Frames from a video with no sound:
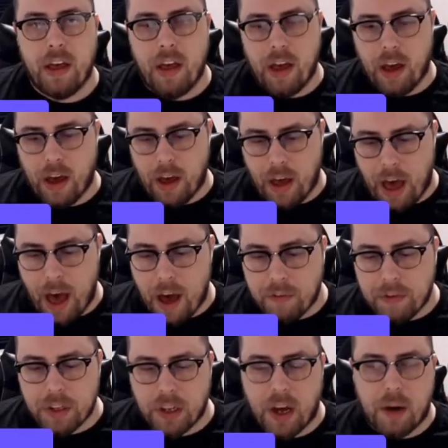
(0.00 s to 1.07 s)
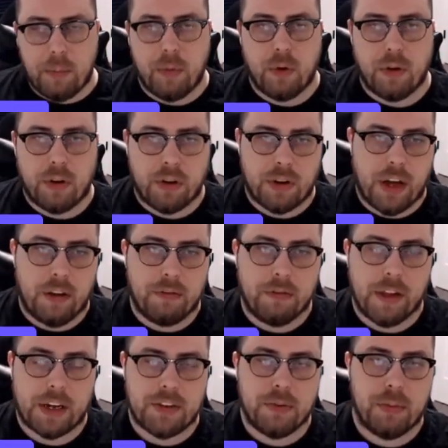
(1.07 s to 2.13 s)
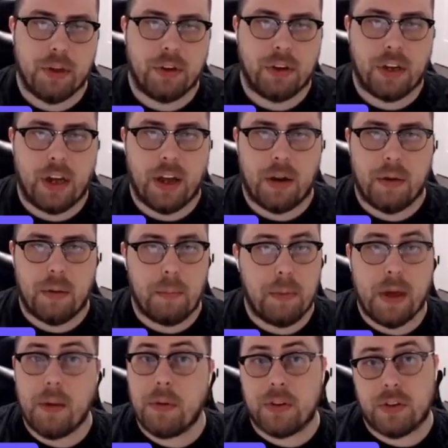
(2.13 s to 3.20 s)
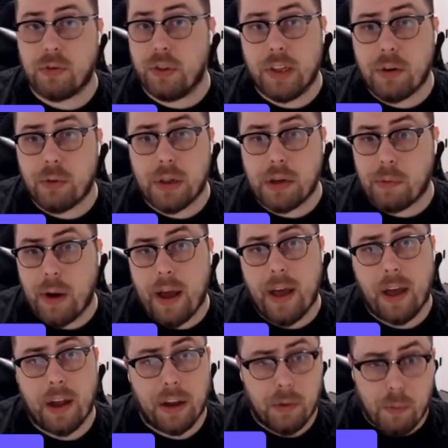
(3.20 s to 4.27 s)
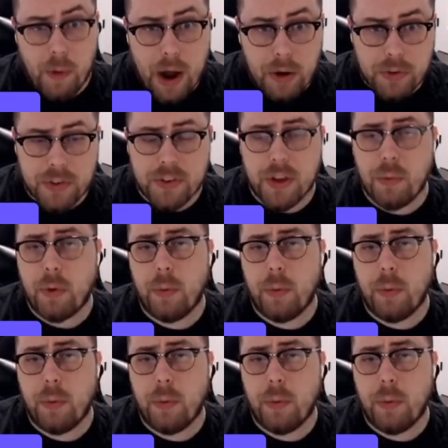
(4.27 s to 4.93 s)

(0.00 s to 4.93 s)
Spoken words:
have a lot more kind of flexibility and be able to literally write any routes that we want,